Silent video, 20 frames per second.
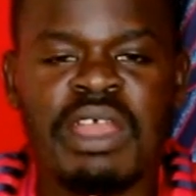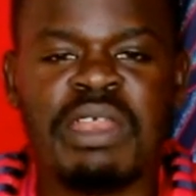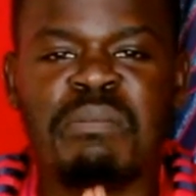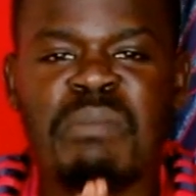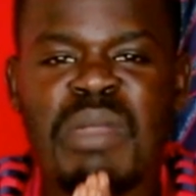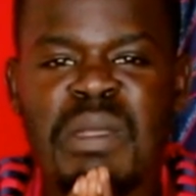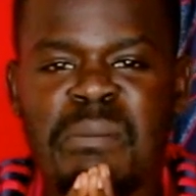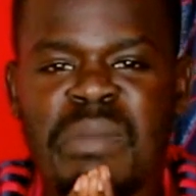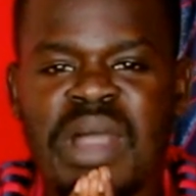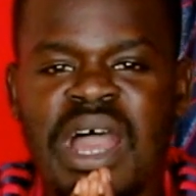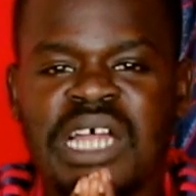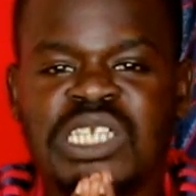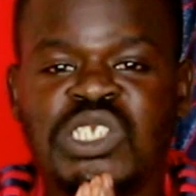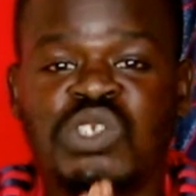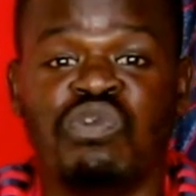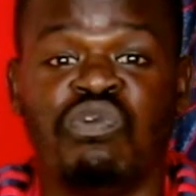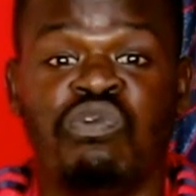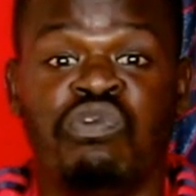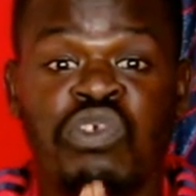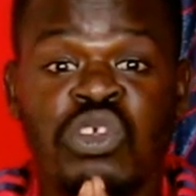Uh,
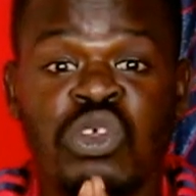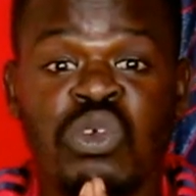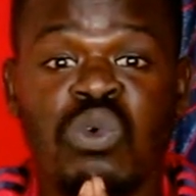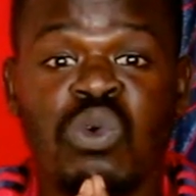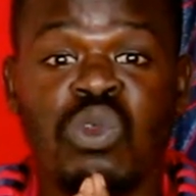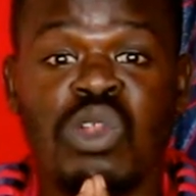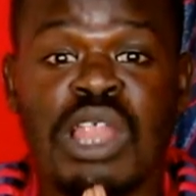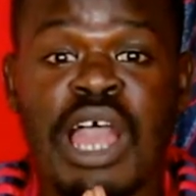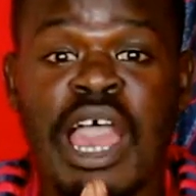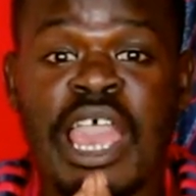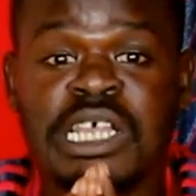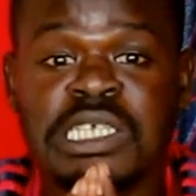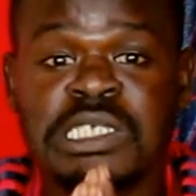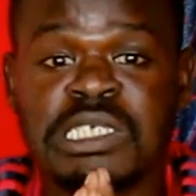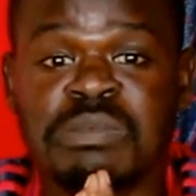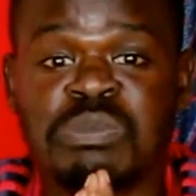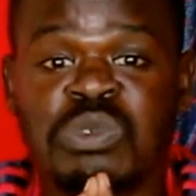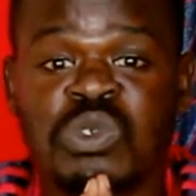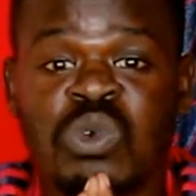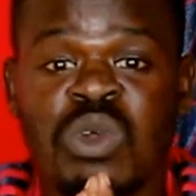remember to view,
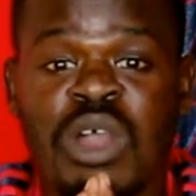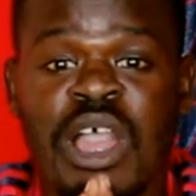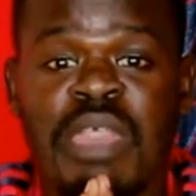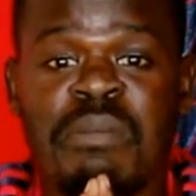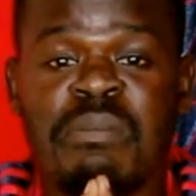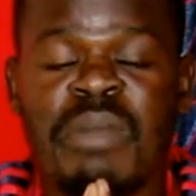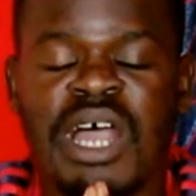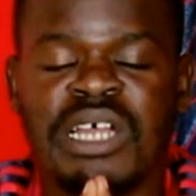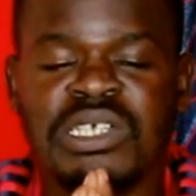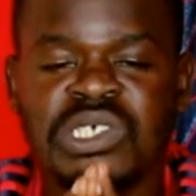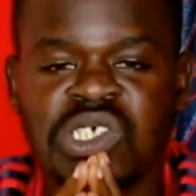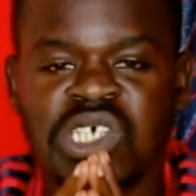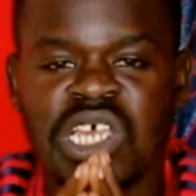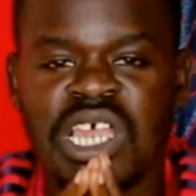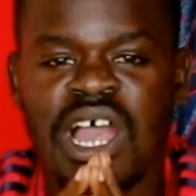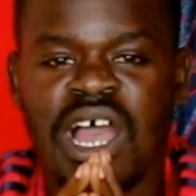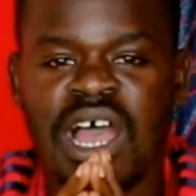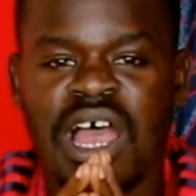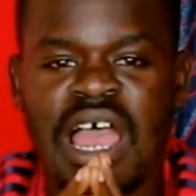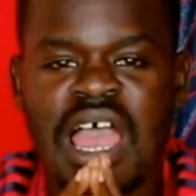like, subscribe and
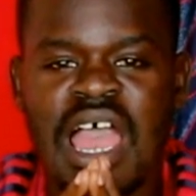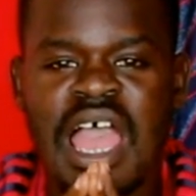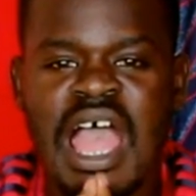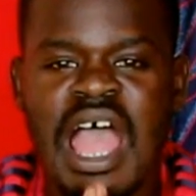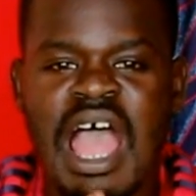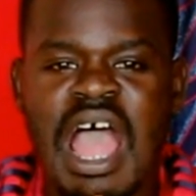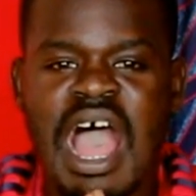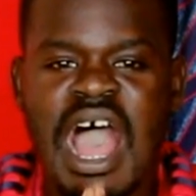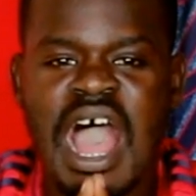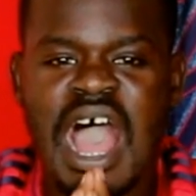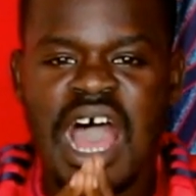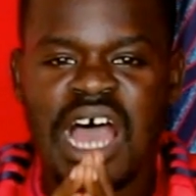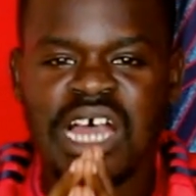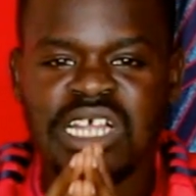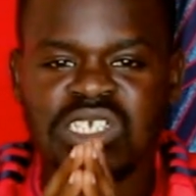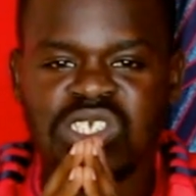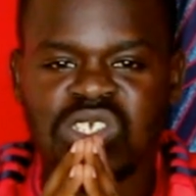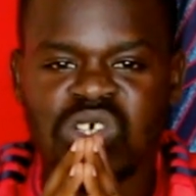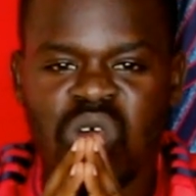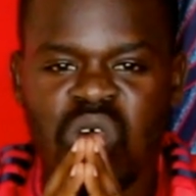share
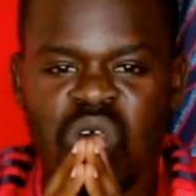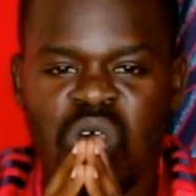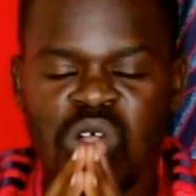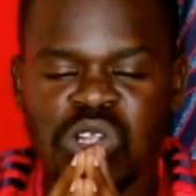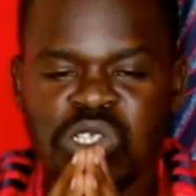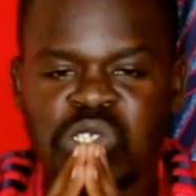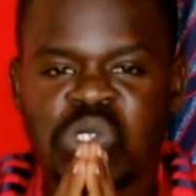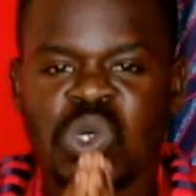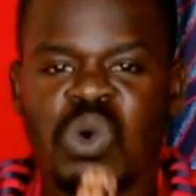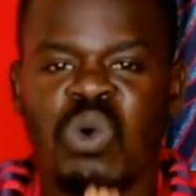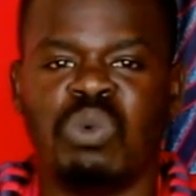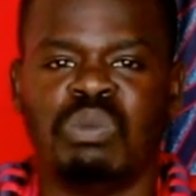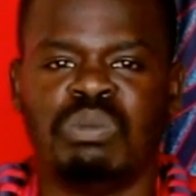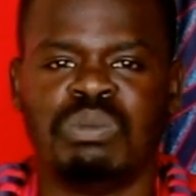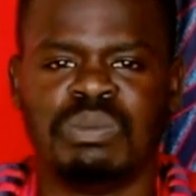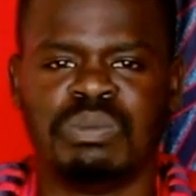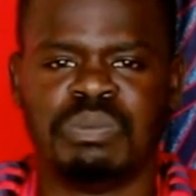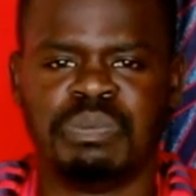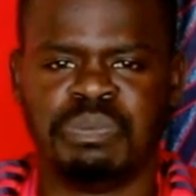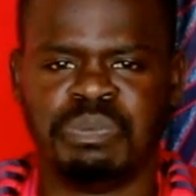and
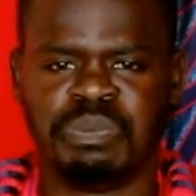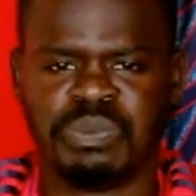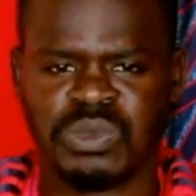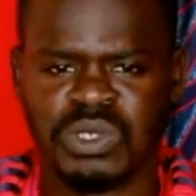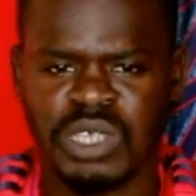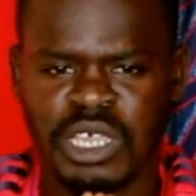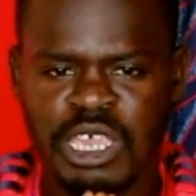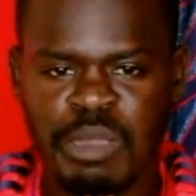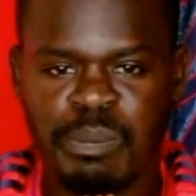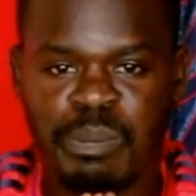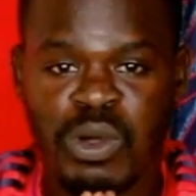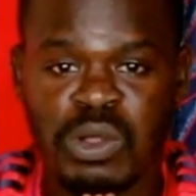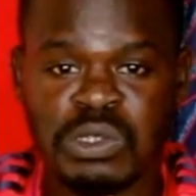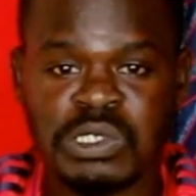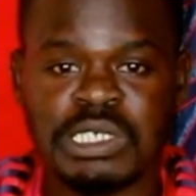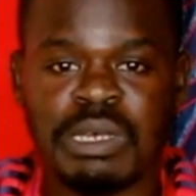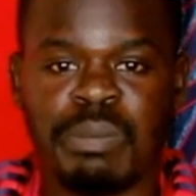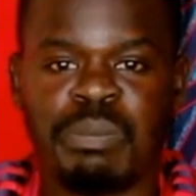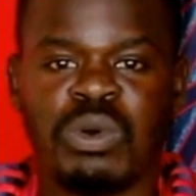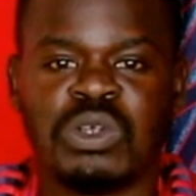also keep
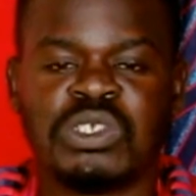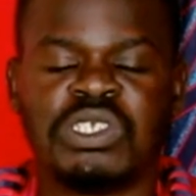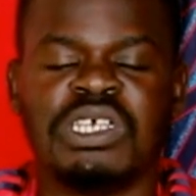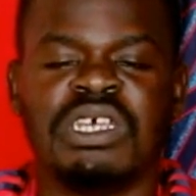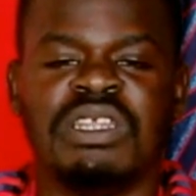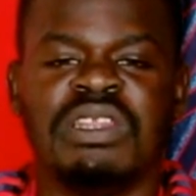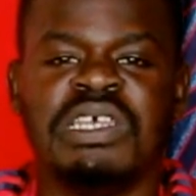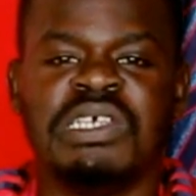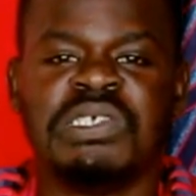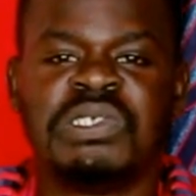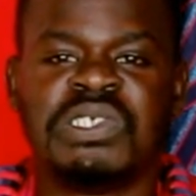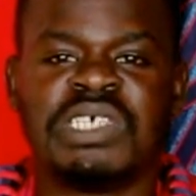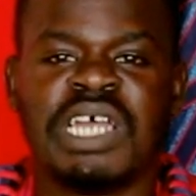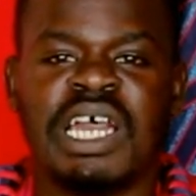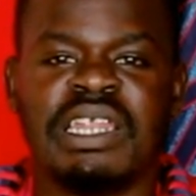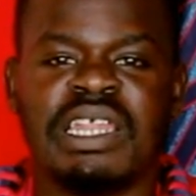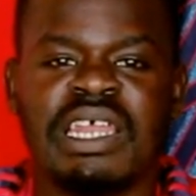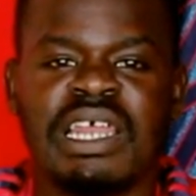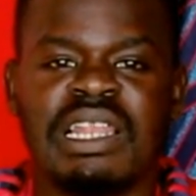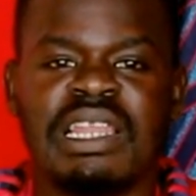on supporting this
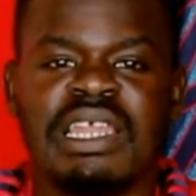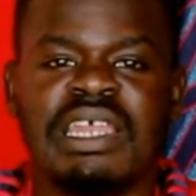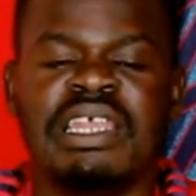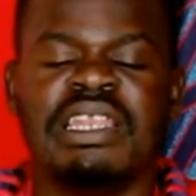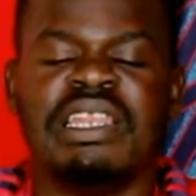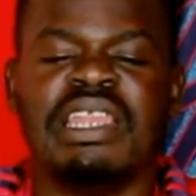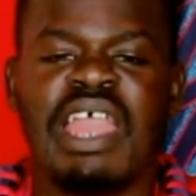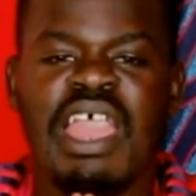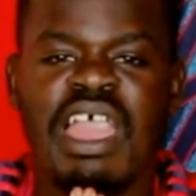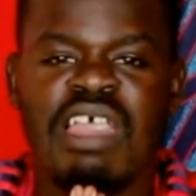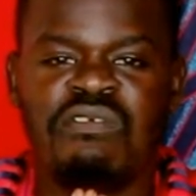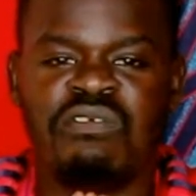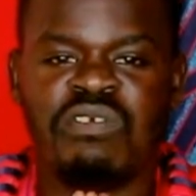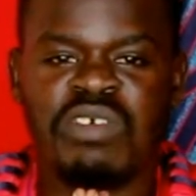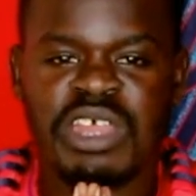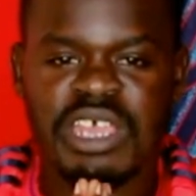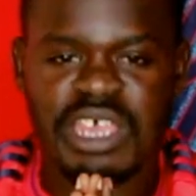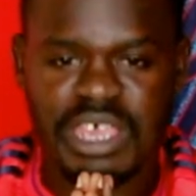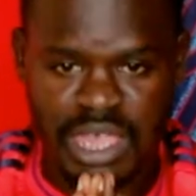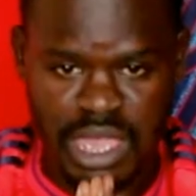channel in
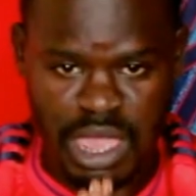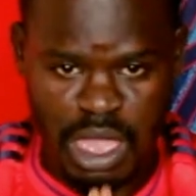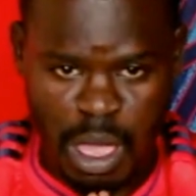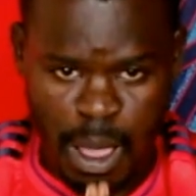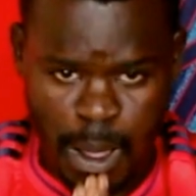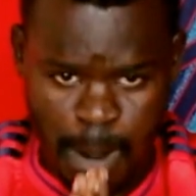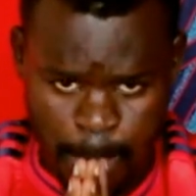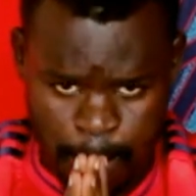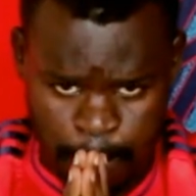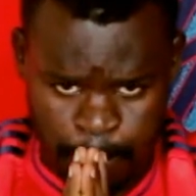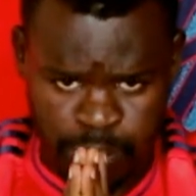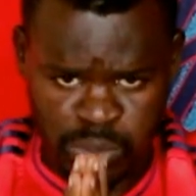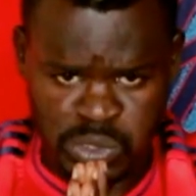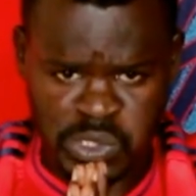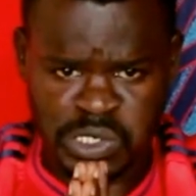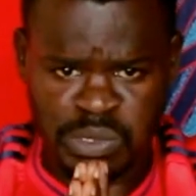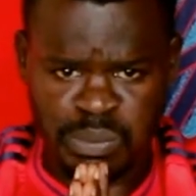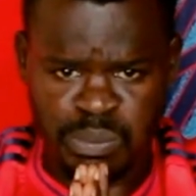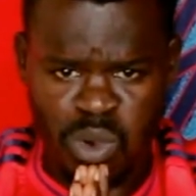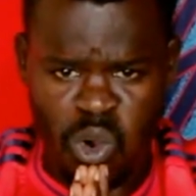every
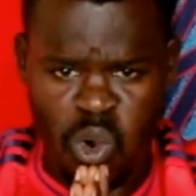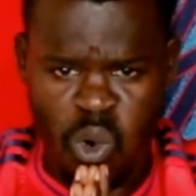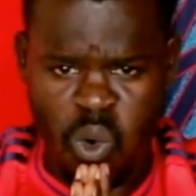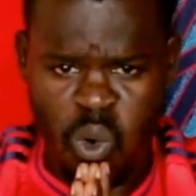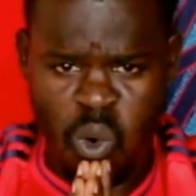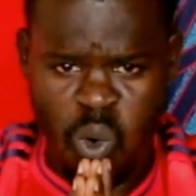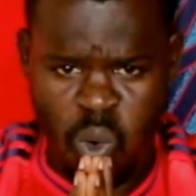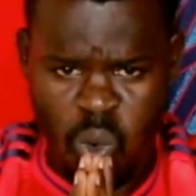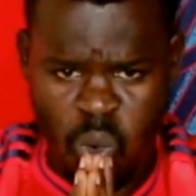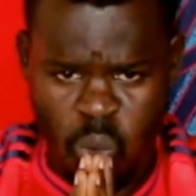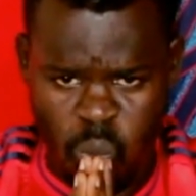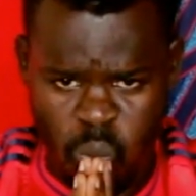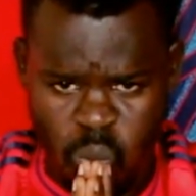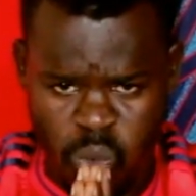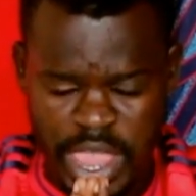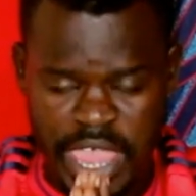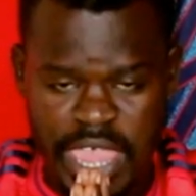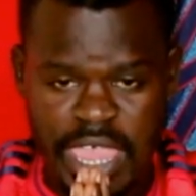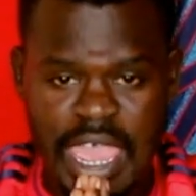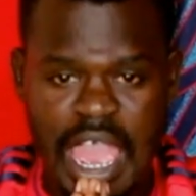possible
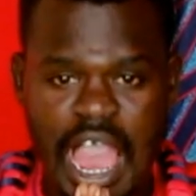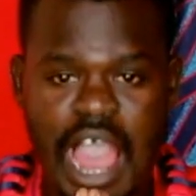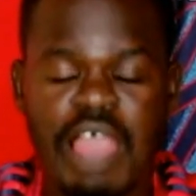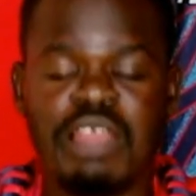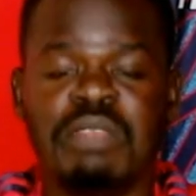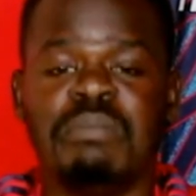way.